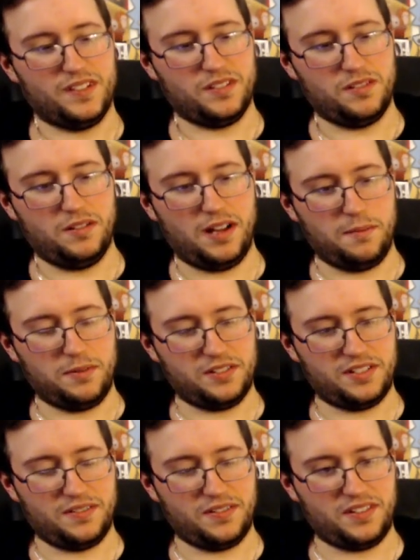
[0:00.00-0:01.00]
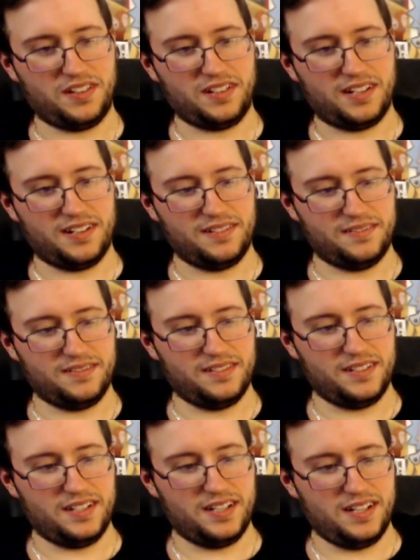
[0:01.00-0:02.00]
We accomplish every Sunday.
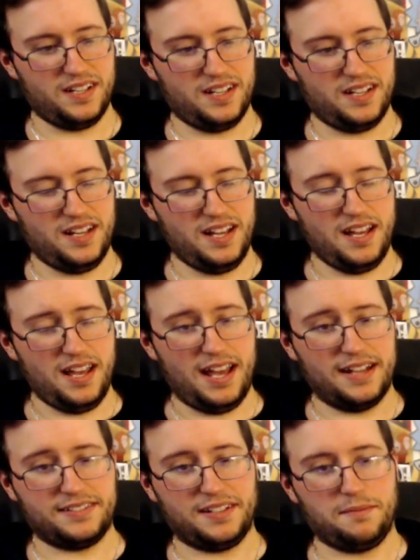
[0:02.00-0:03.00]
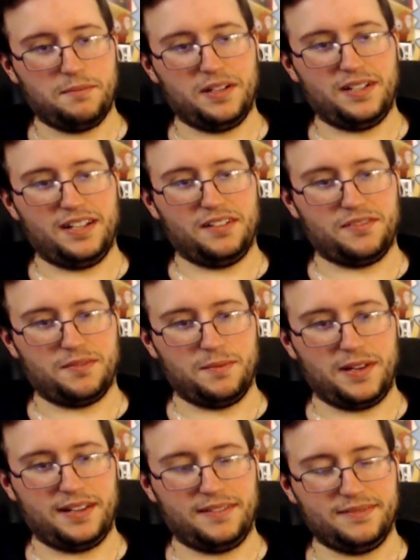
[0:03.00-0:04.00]
Except Mondays for
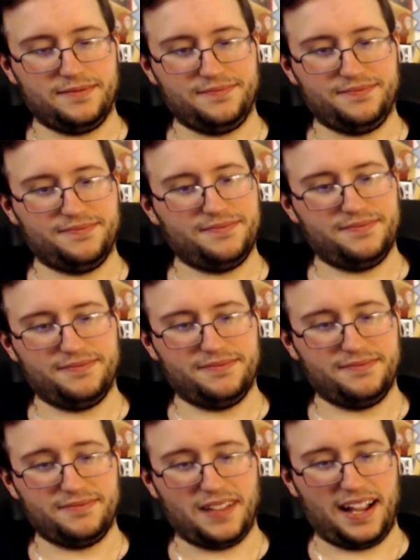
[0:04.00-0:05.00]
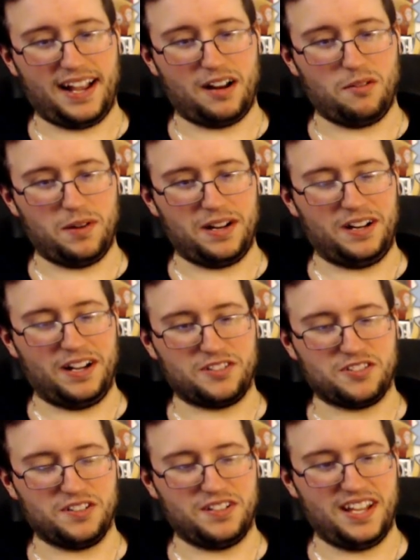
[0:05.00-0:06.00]
me. I gotta wait an
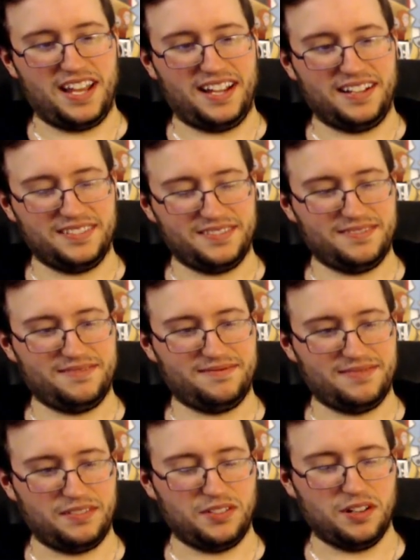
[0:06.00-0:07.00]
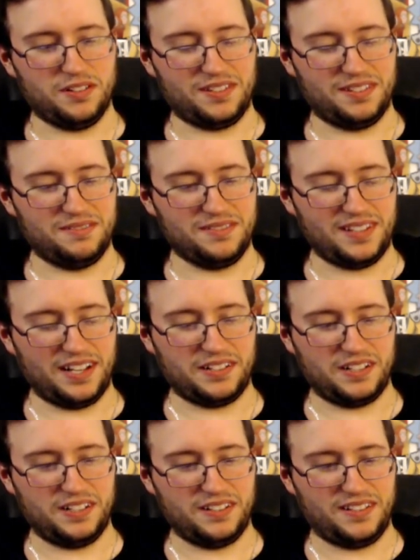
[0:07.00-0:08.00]
extra day. Even though it's
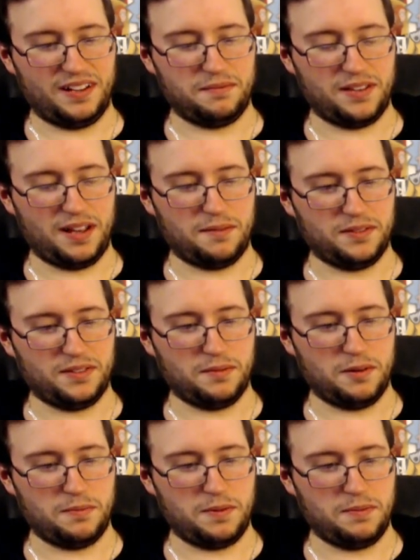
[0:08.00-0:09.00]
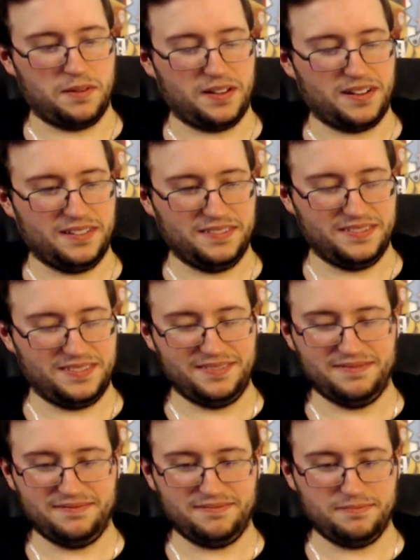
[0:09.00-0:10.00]
technically the same time as some other people.
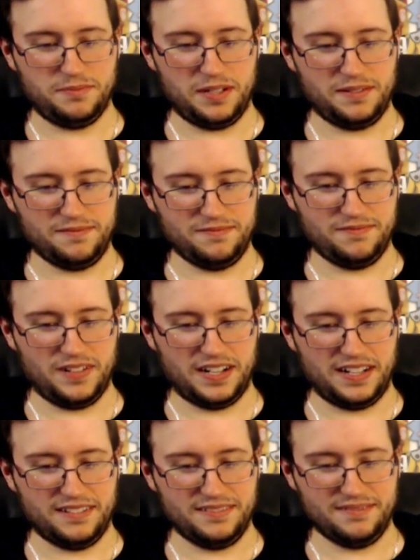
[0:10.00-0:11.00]
But fuck it.